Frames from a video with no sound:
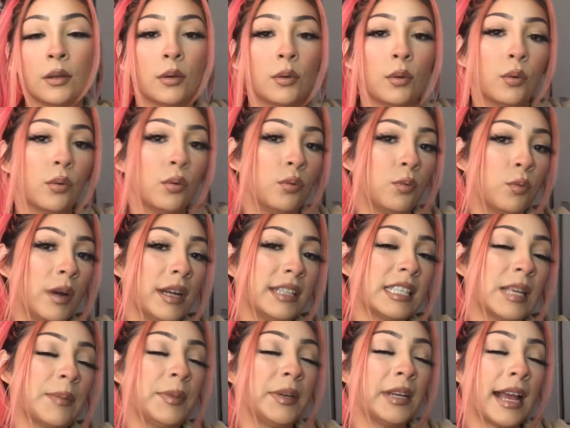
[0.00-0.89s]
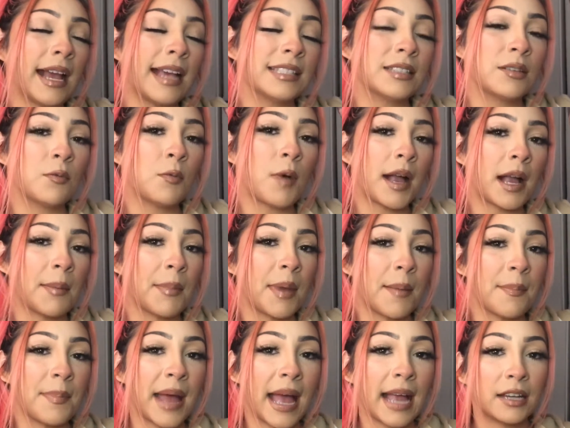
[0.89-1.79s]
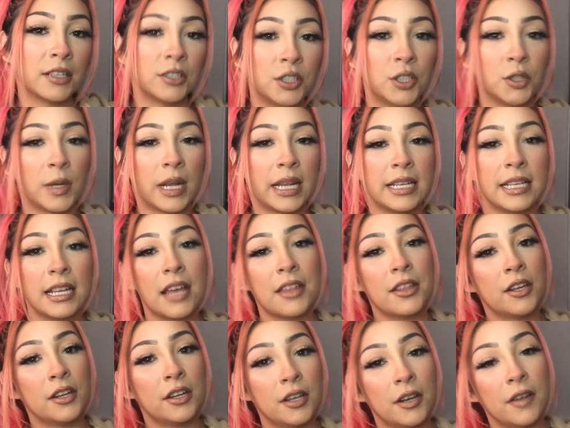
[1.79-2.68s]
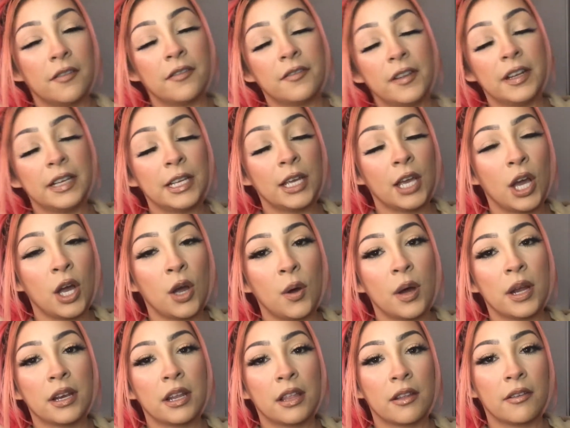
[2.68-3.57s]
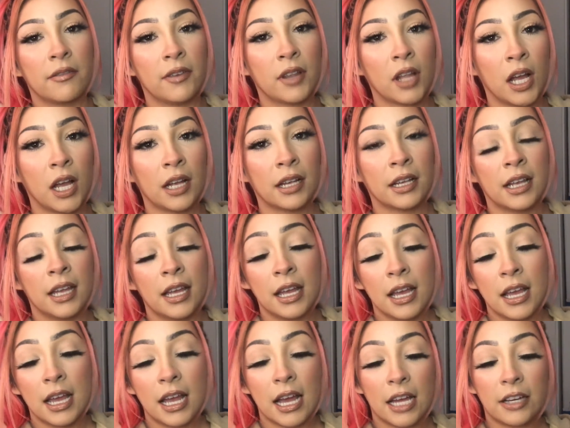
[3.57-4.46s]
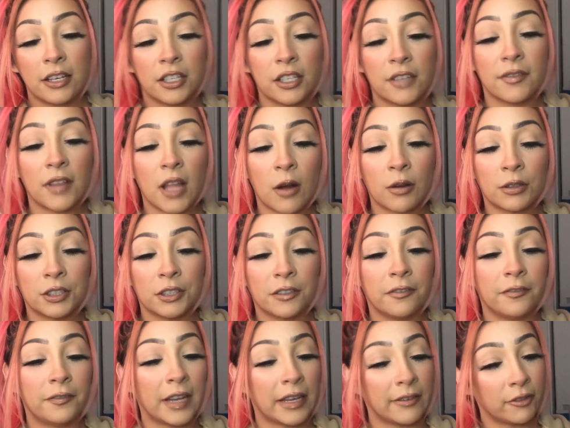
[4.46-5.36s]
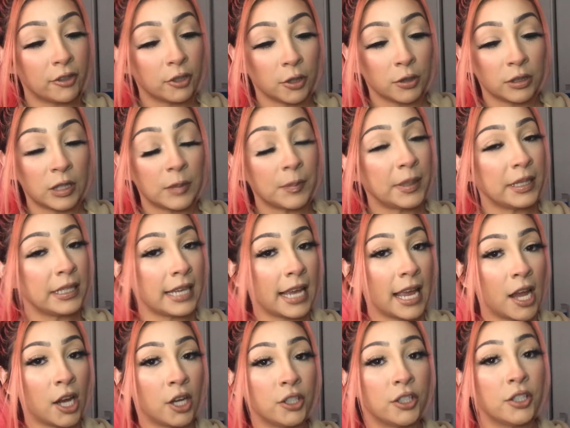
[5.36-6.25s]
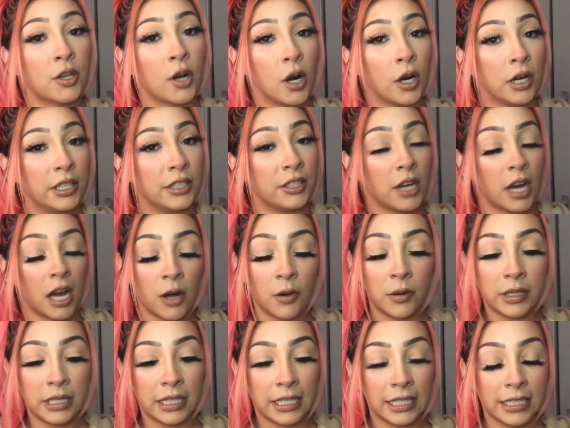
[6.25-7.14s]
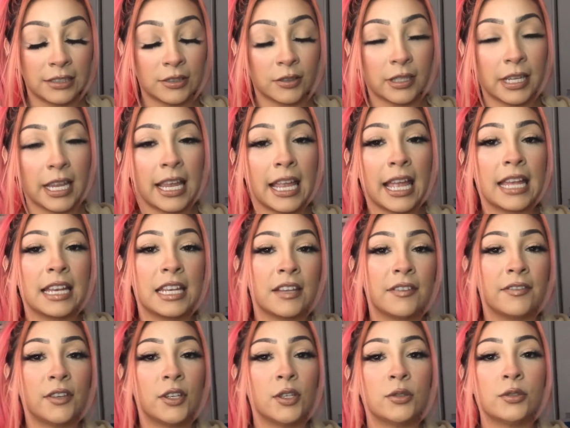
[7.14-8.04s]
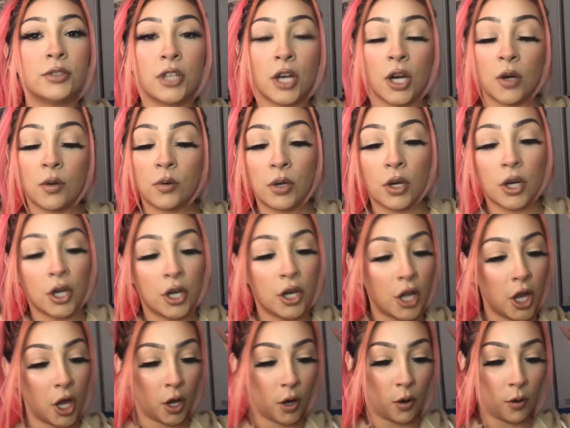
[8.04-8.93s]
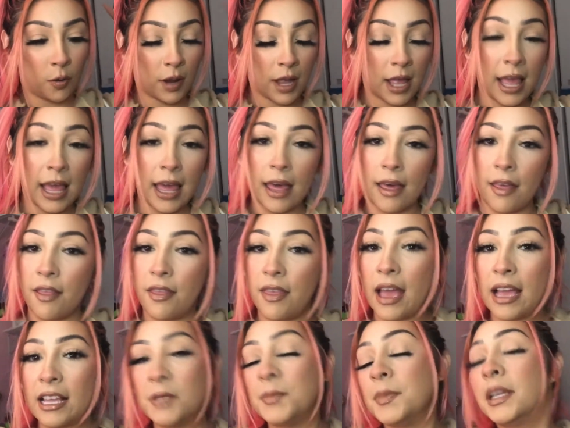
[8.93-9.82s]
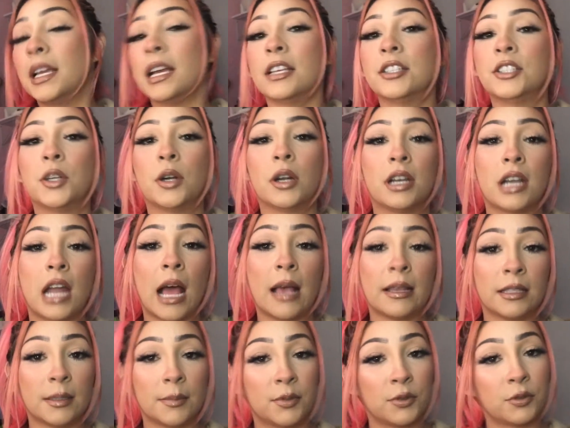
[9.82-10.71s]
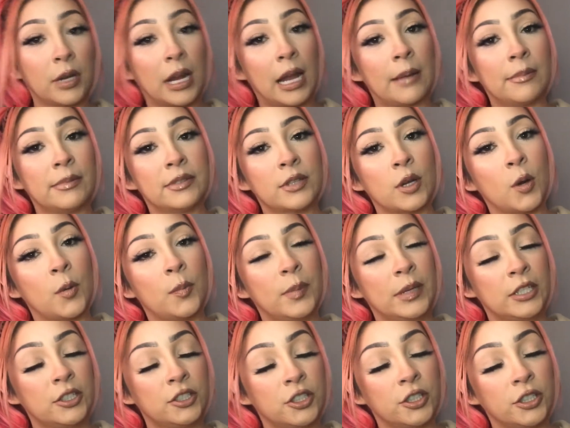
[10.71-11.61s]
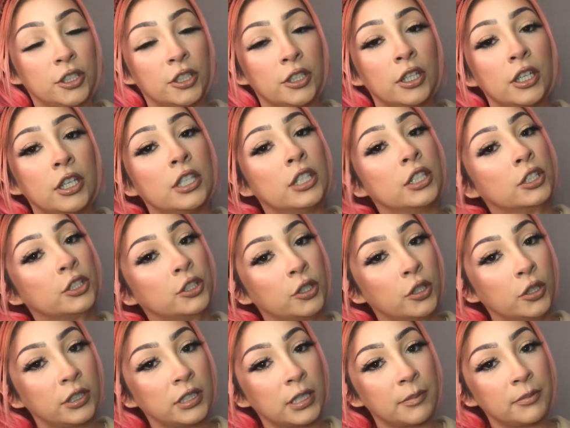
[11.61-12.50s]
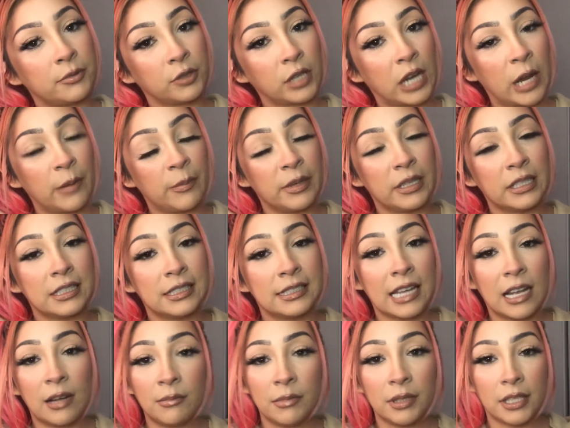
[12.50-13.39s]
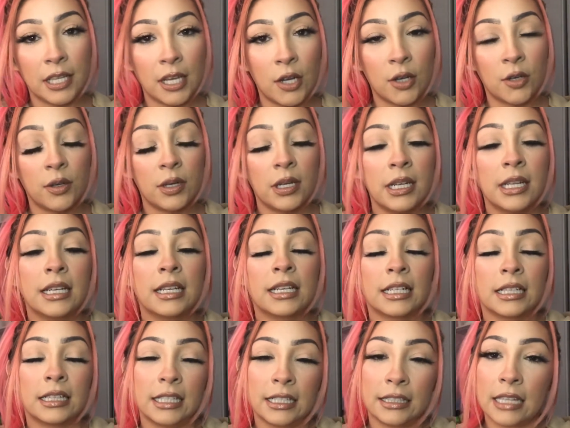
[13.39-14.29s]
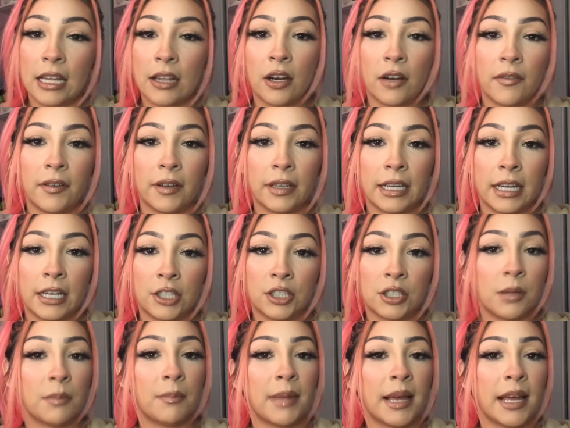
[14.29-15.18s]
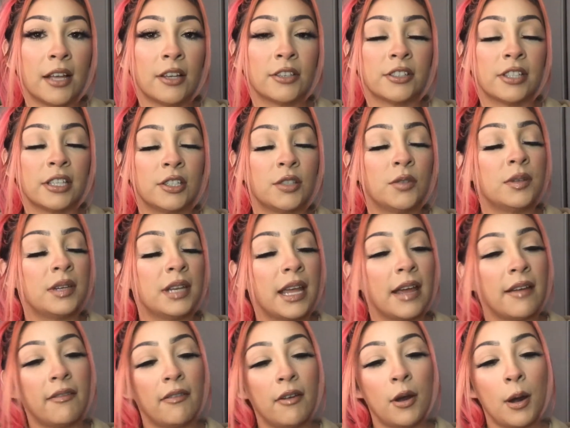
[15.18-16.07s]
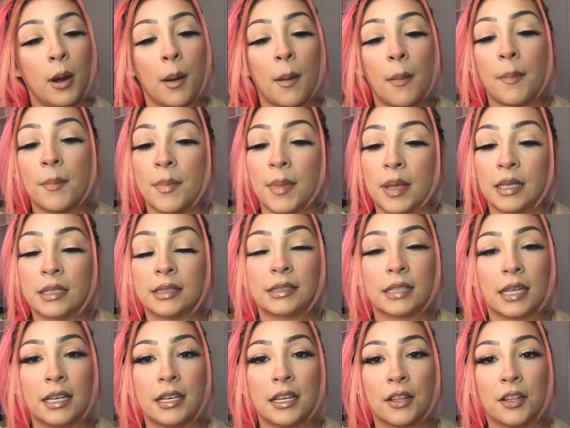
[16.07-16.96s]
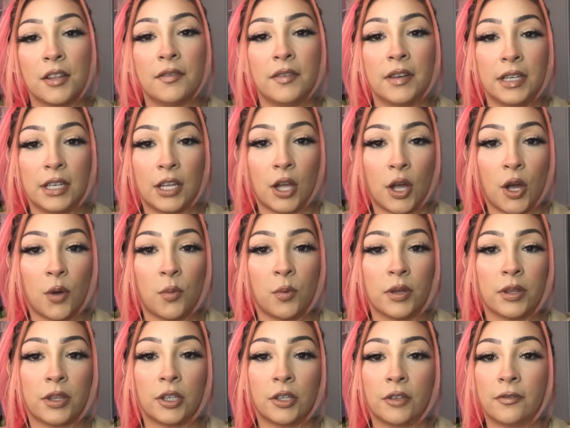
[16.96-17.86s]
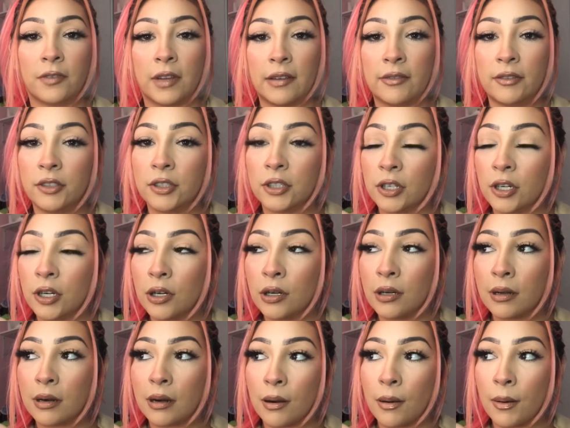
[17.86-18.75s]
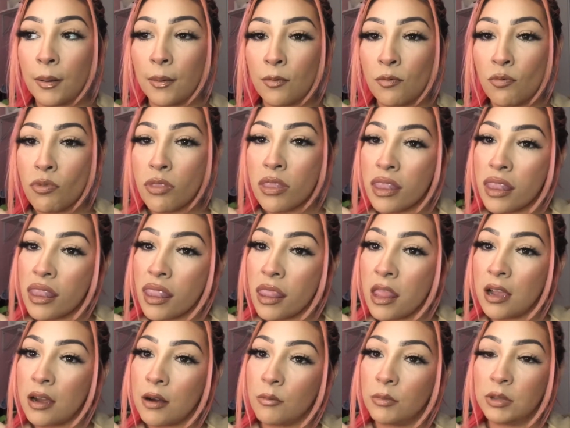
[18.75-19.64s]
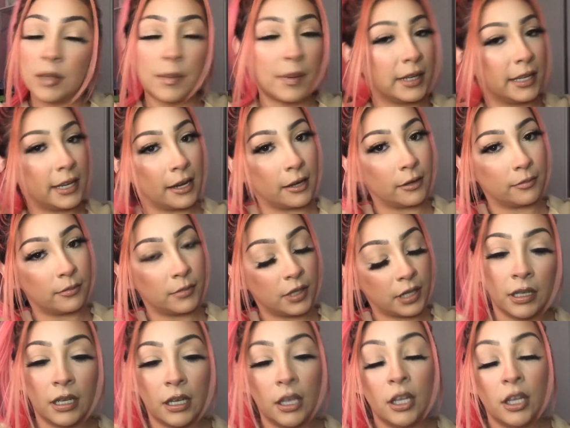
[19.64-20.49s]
What is up you guys and welcome back to another video, another vlog, another vlog with your favorite girl with the pink hair. You already know how it is, okay? And if you don't know, that is because you are not subscribed. So be sure to subscribe down below. Click that notification bell so that you never miss another video with your favorite girl with the pink hair, okay?